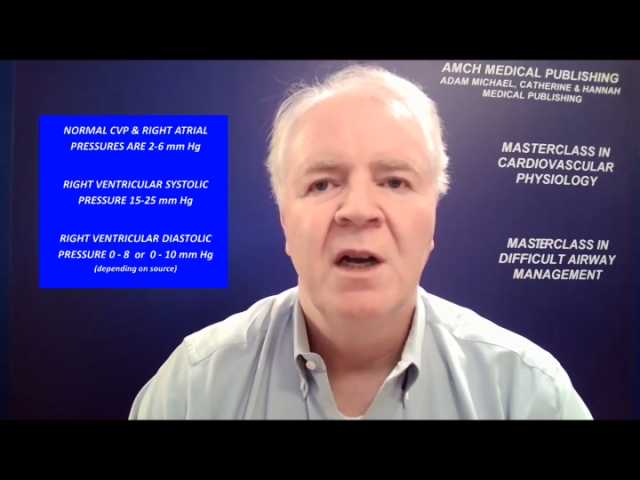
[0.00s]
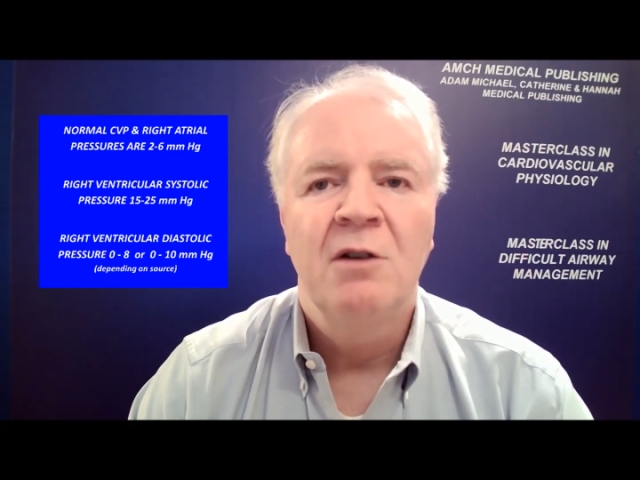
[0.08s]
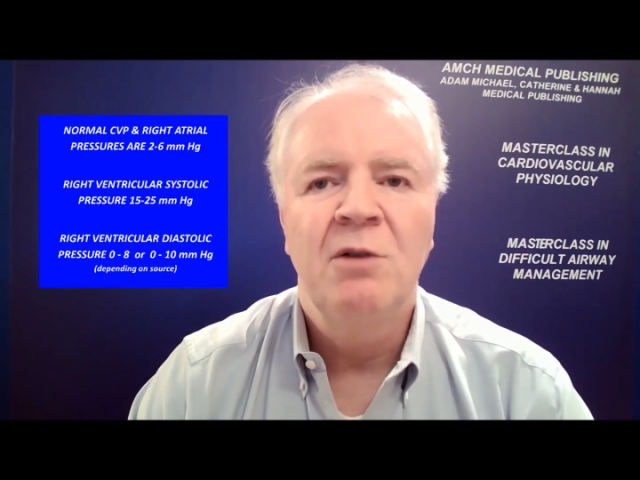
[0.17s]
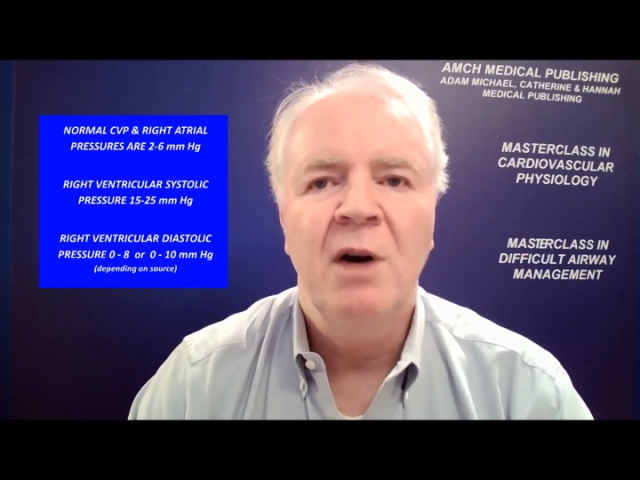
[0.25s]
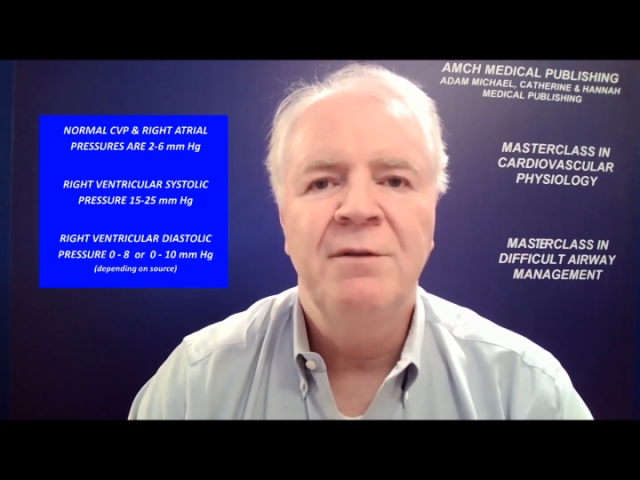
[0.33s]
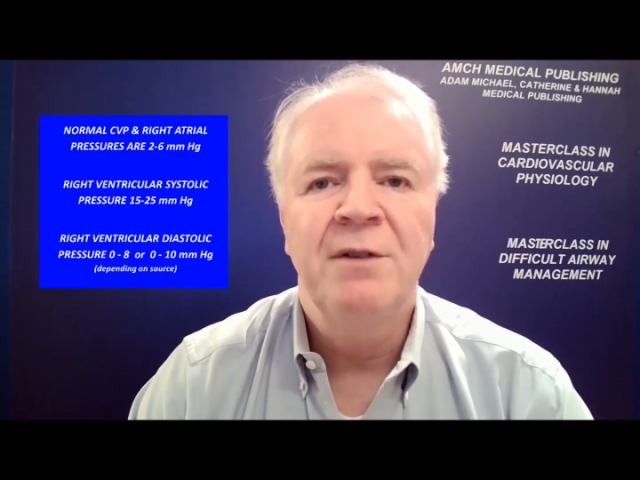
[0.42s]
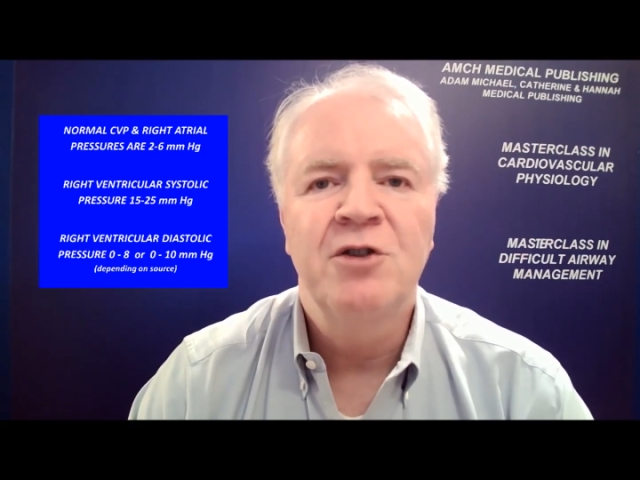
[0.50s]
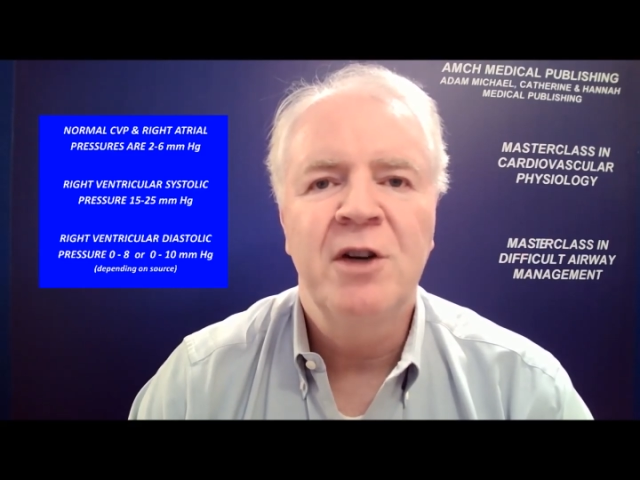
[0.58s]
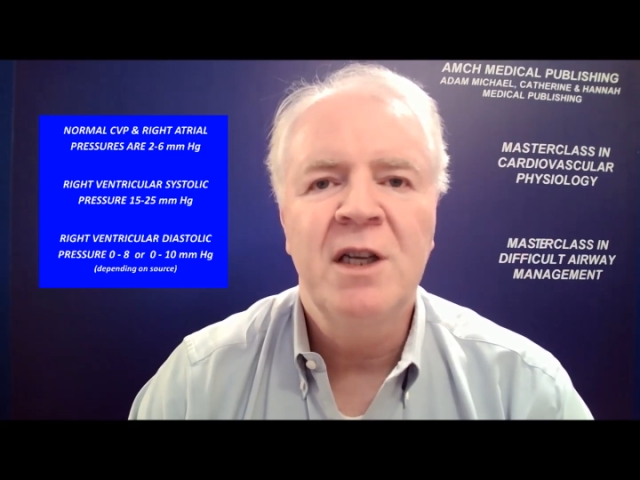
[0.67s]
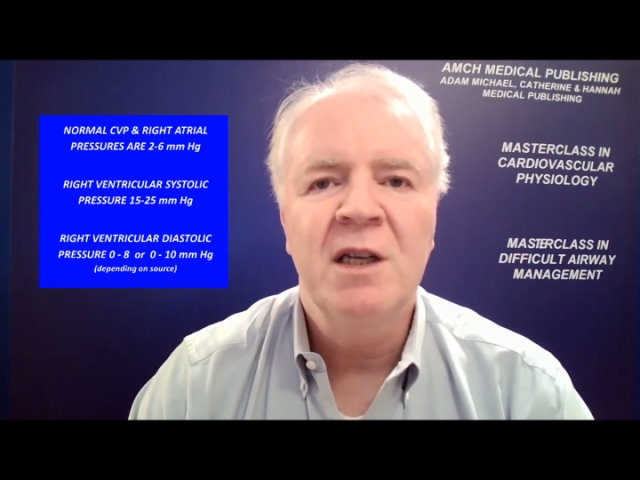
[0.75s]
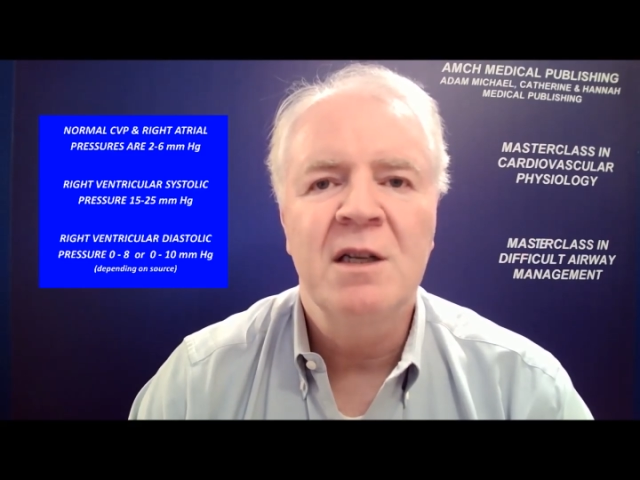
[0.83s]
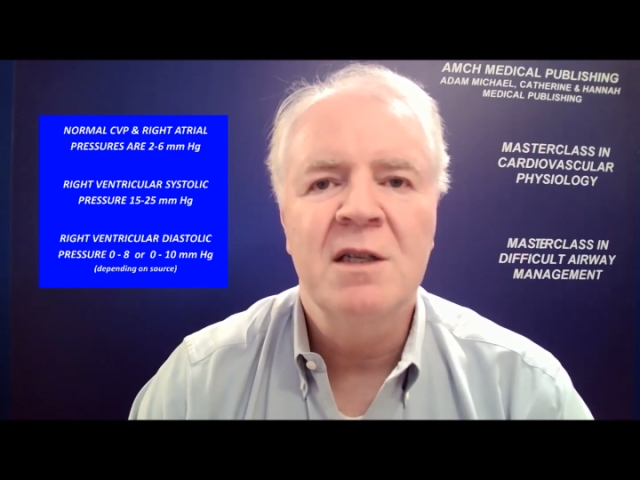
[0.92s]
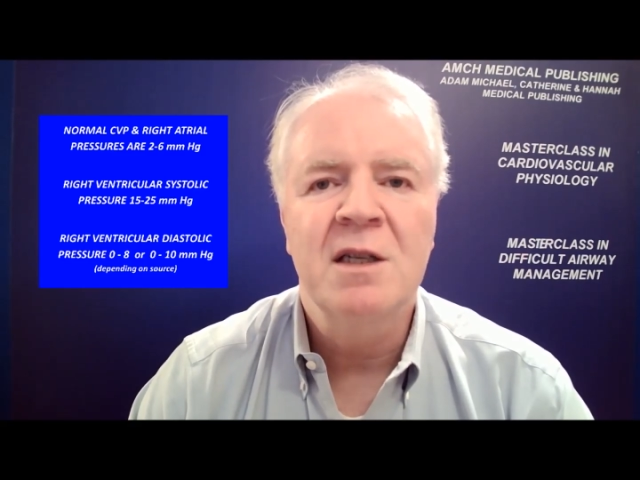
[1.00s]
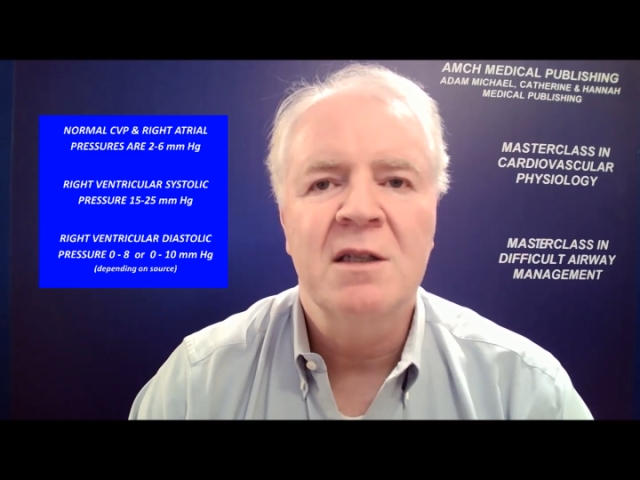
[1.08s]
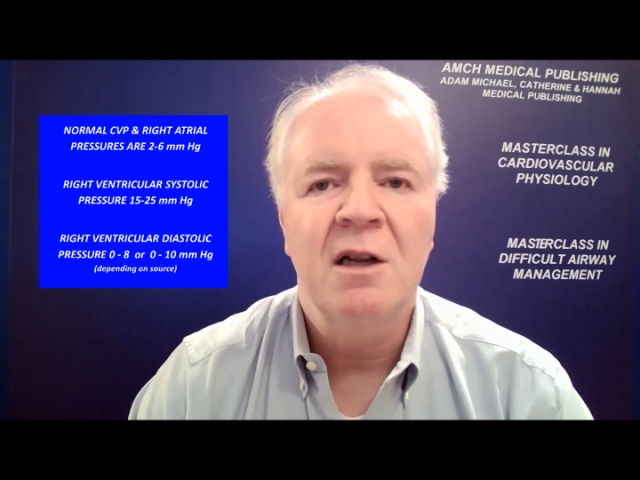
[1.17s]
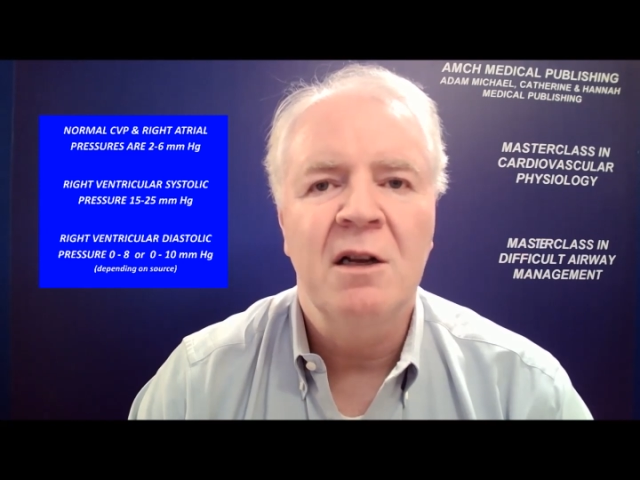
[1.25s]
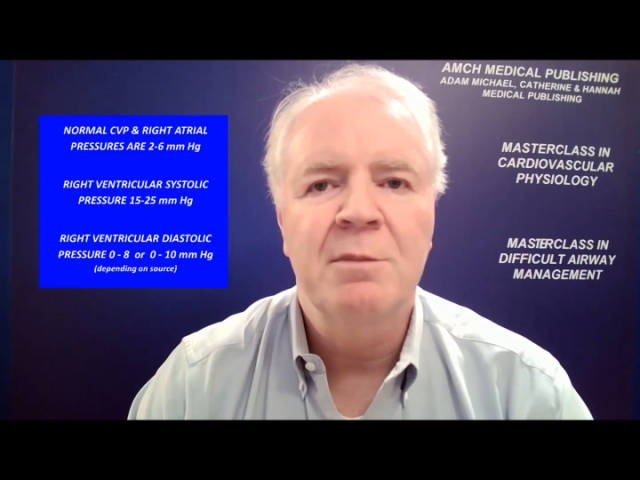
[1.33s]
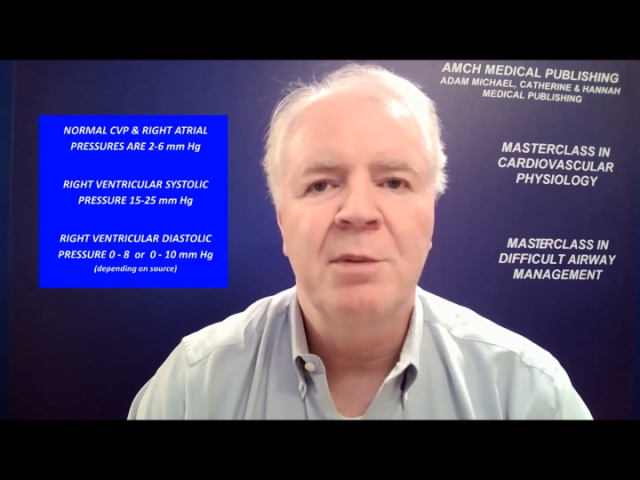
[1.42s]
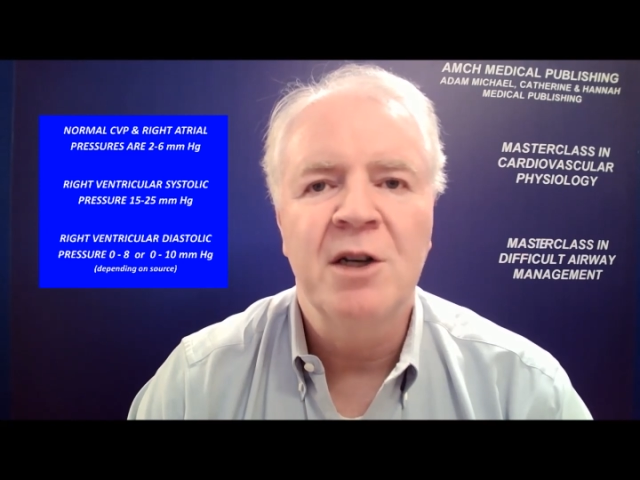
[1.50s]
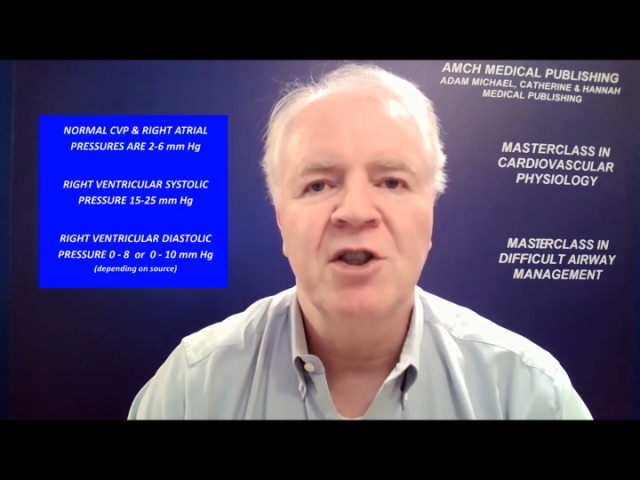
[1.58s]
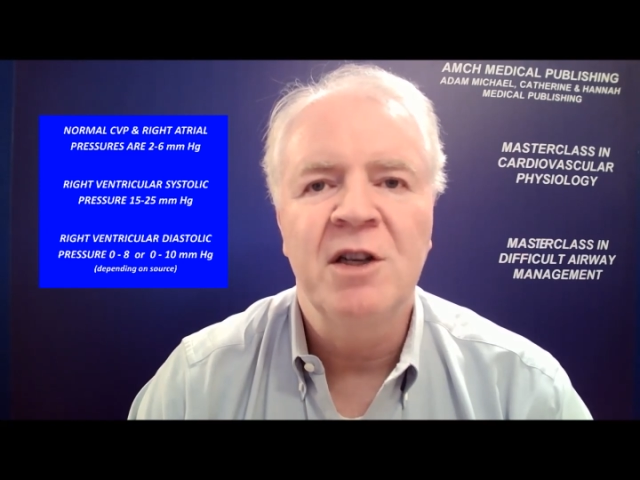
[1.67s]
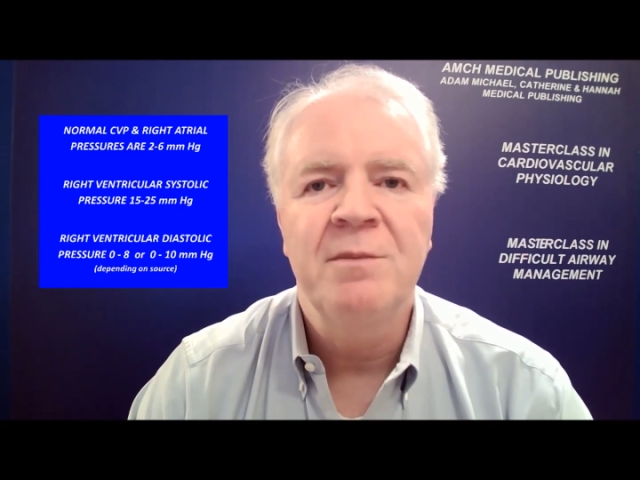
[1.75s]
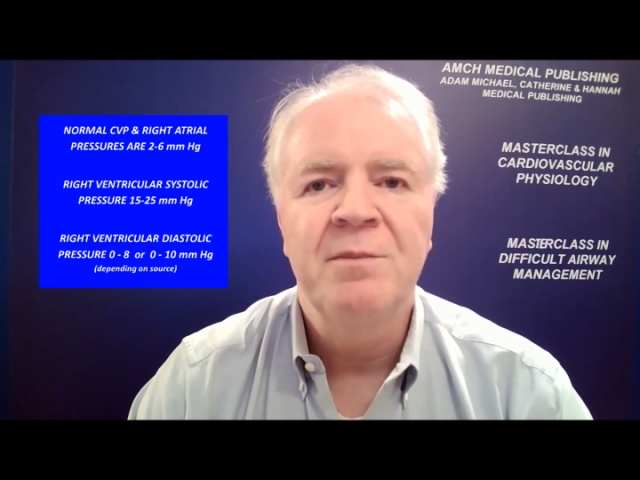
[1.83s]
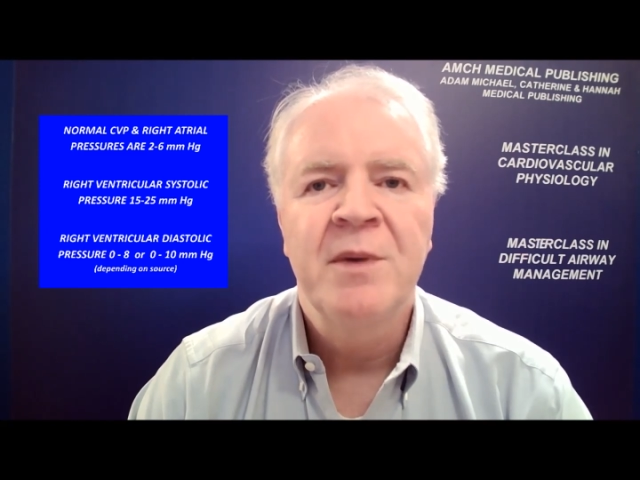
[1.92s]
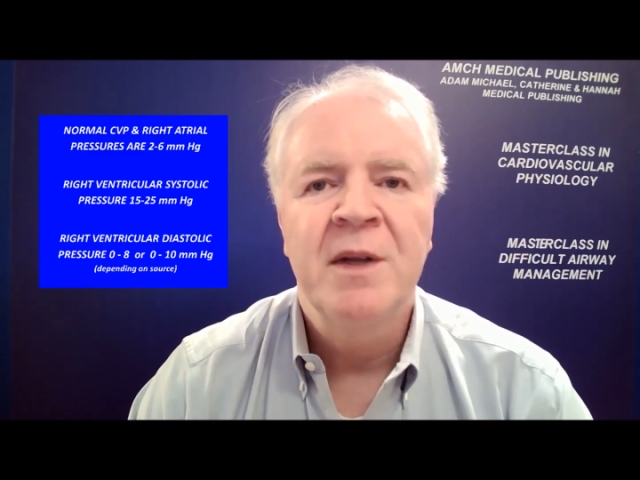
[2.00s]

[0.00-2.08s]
Right ventricular systolic pressure